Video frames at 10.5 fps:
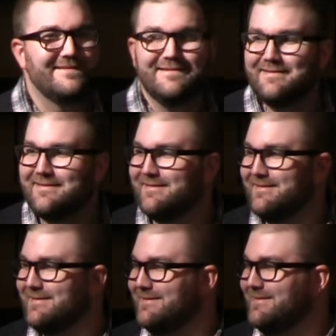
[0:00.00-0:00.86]
That's
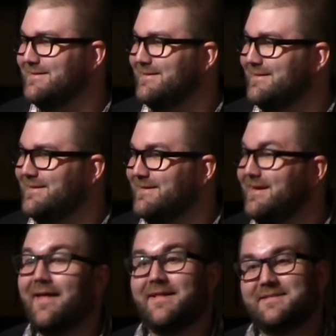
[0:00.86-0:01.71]
InfoSec.
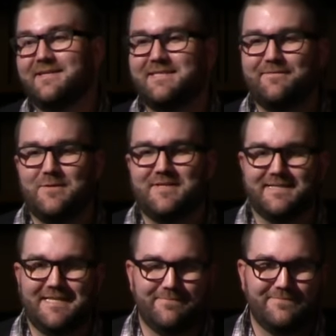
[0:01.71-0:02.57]
Yeah, that's, that's the
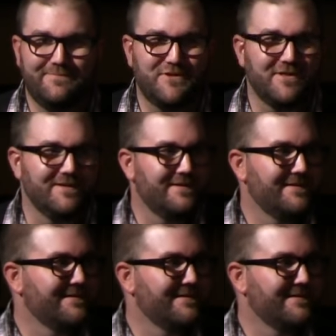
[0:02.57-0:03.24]
InfoSec team, I'm sure.